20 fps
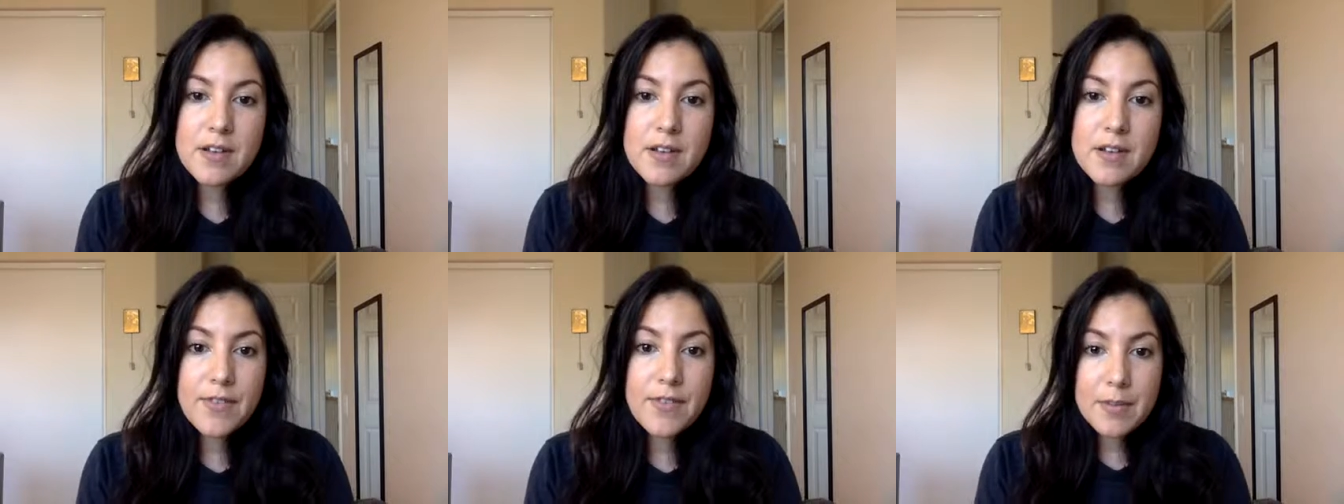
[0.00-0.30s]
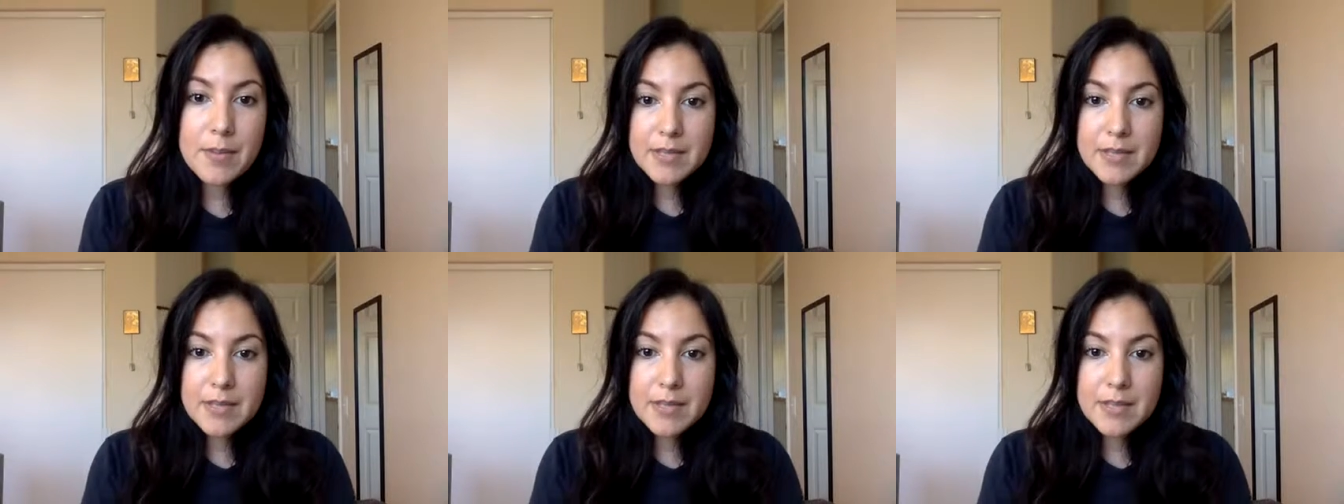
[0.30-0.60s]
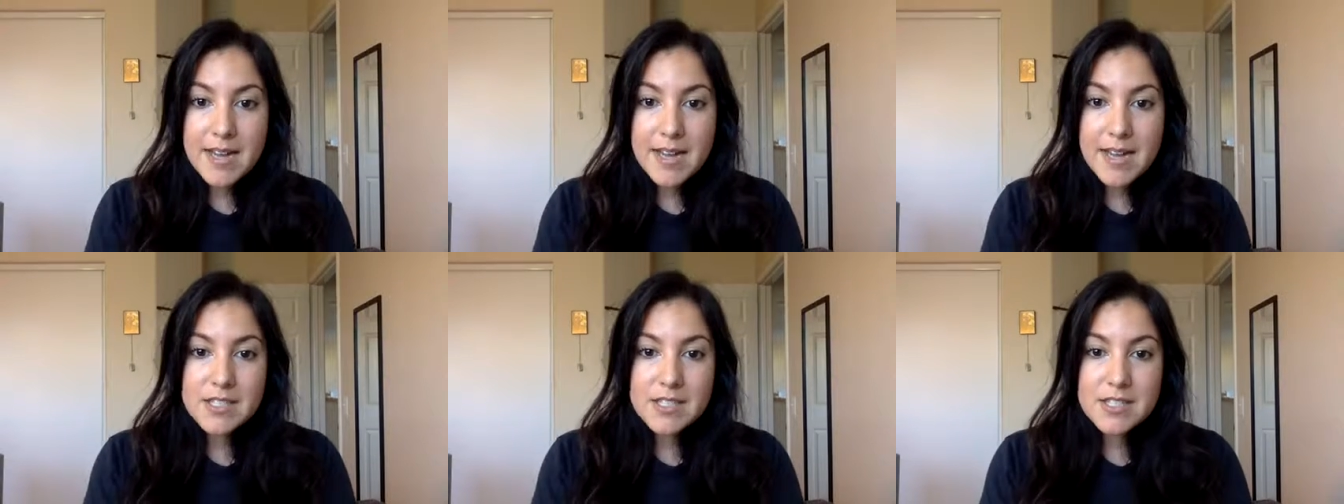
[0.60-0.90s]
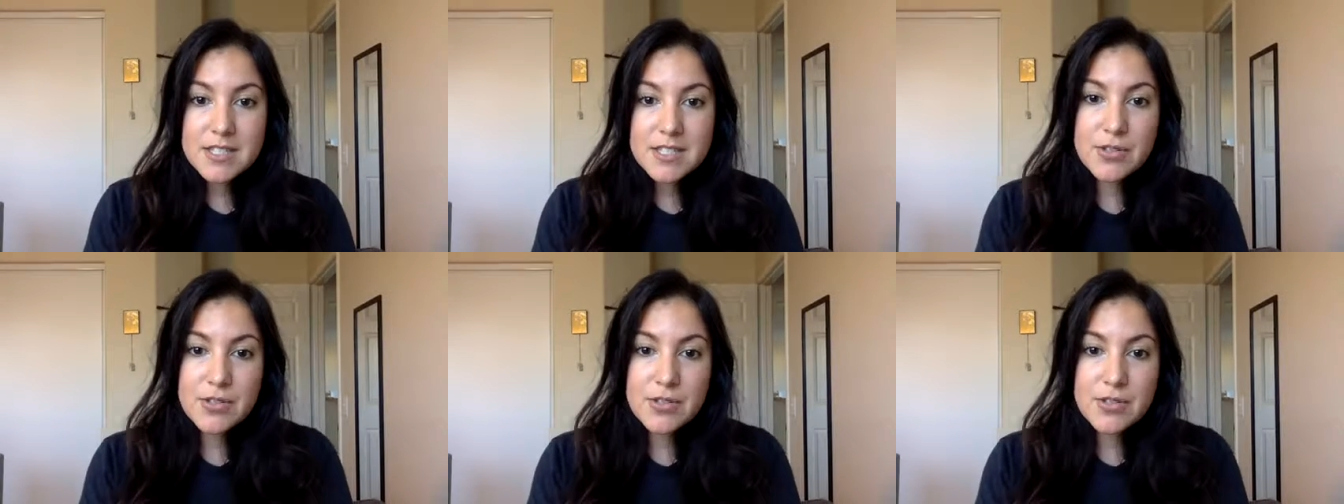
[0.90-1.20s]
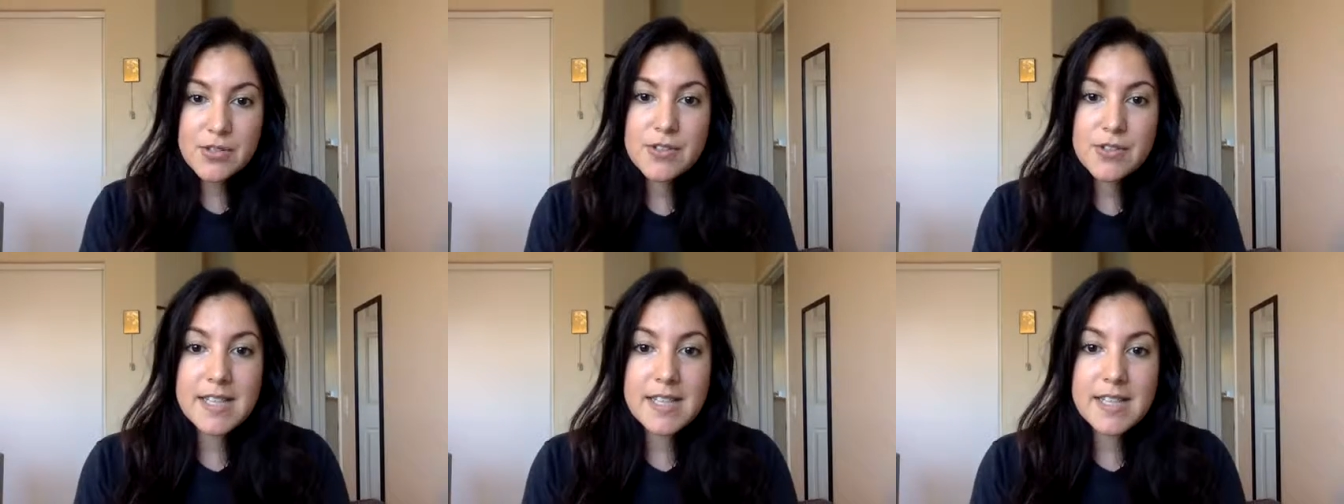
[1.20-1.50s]
family pack to
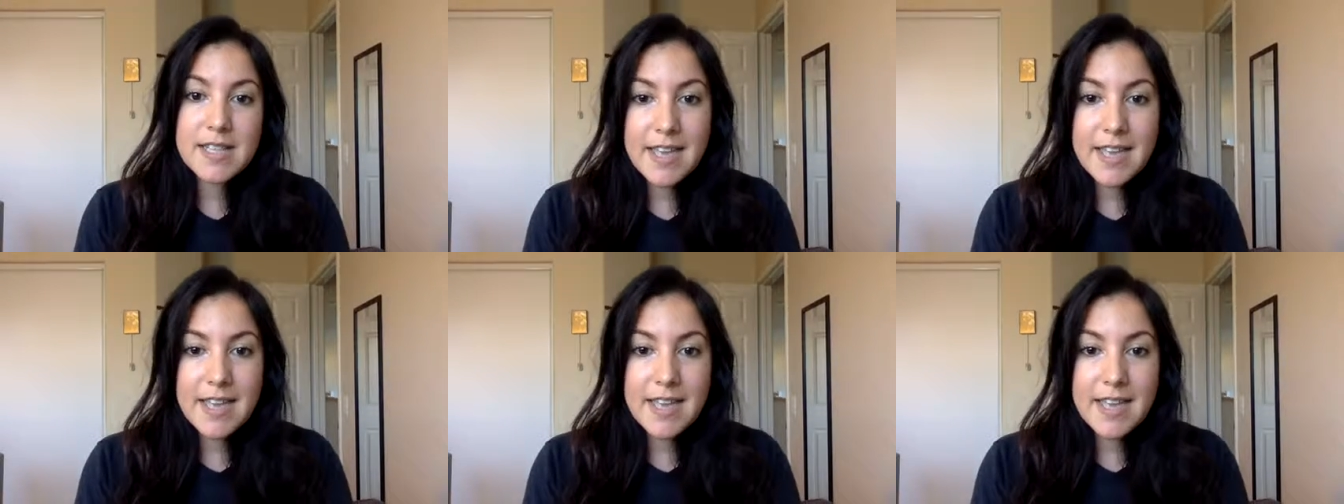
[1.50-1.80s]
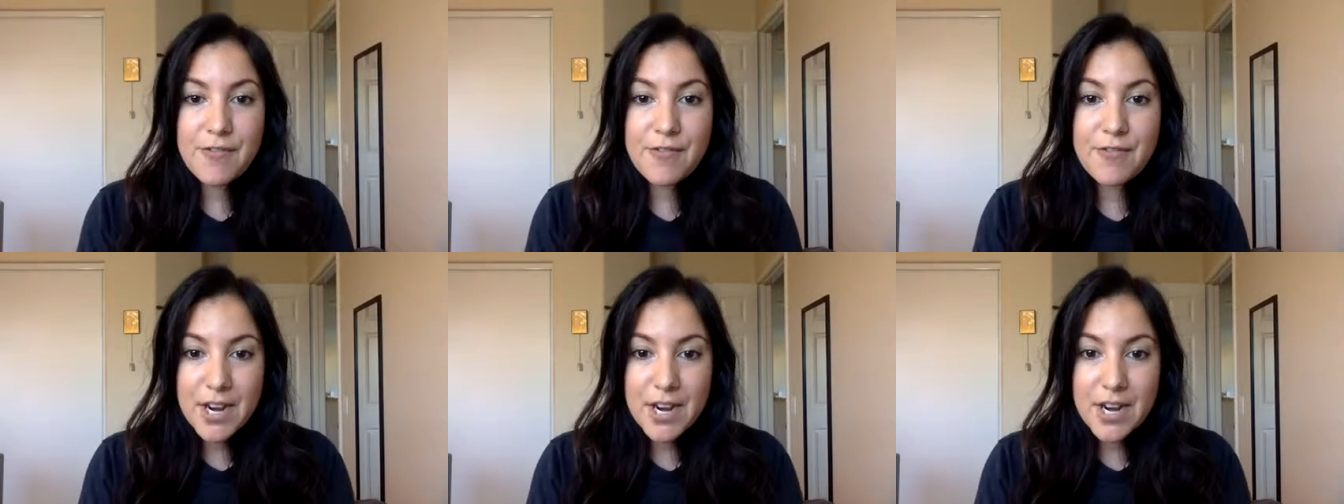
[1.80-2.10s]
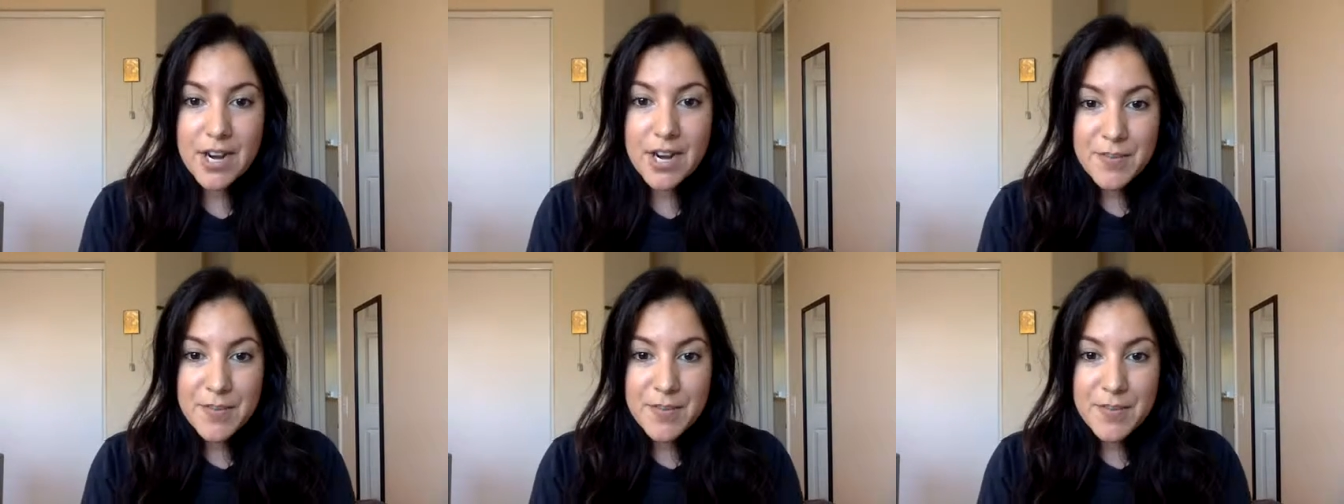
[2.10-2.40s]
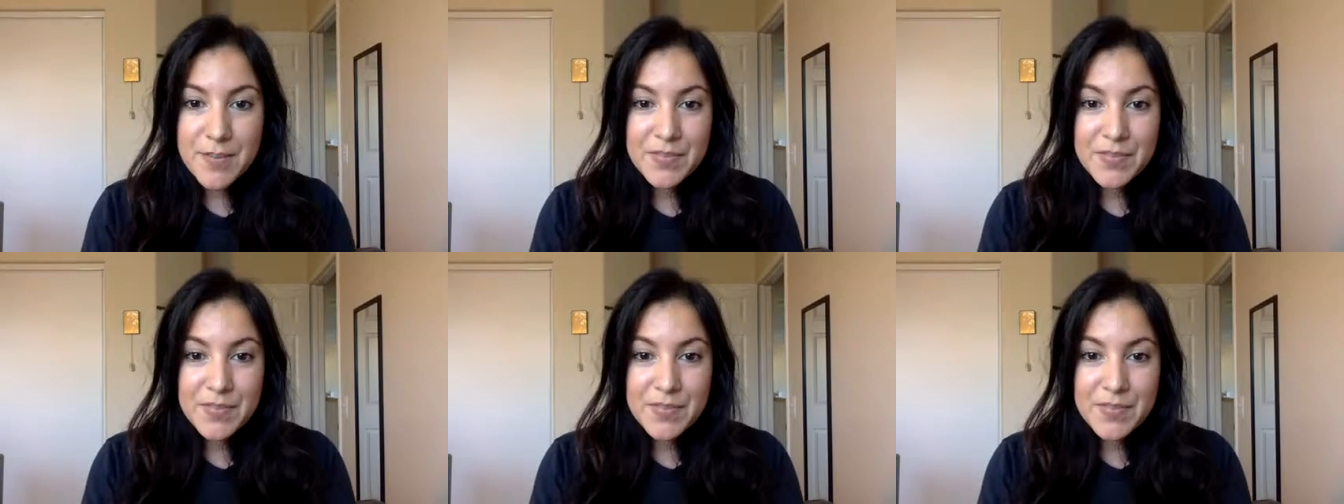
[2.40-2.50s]
the LA County Fair.